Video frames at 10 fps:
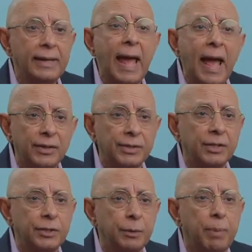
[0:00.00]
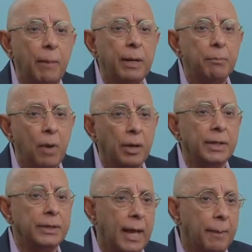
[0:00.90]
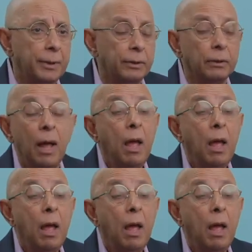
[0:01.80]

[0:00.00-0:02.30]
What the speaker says: and access to public market capital.